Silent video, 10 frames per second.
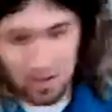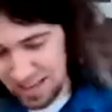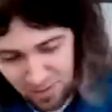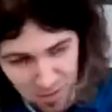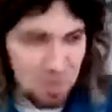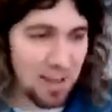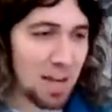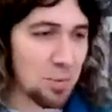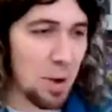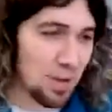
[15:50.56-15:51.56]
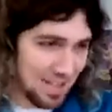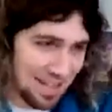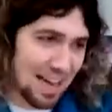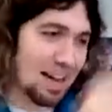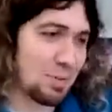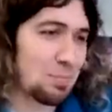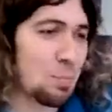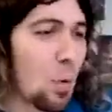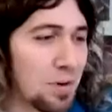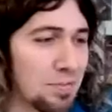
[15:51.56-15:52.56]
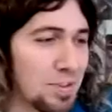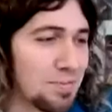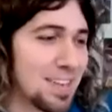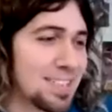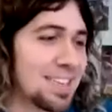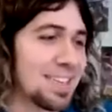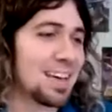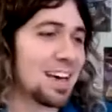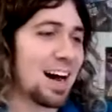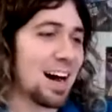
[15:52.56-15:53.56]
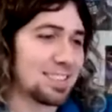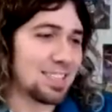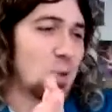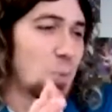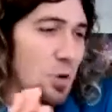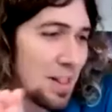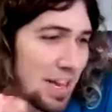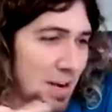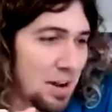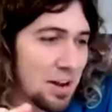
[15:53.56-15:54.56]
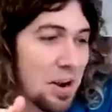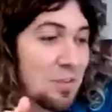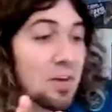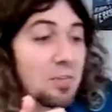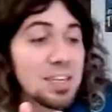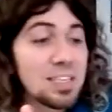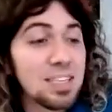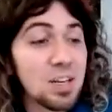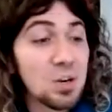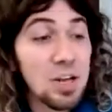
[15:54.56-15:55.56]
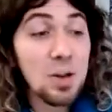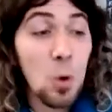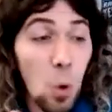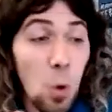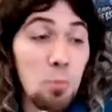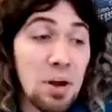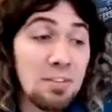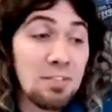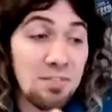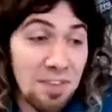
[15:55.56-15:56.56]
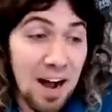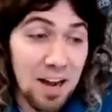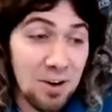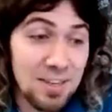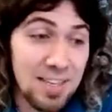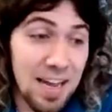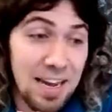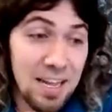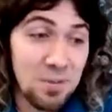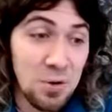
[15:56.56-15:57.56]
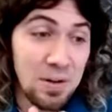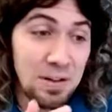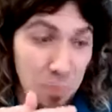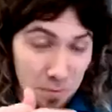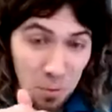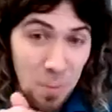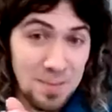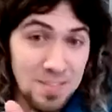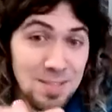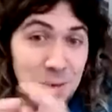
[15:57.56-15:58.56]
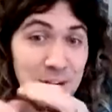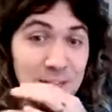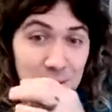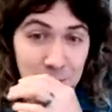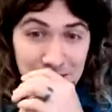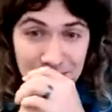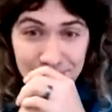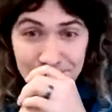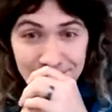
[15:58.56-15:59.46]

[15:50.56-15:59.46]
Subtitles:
Gave the plug anyway, but wonderful advice. Let's see, 2 more in the lightning round here. Have you ever considered incorporating fire into any of your performances or instruments?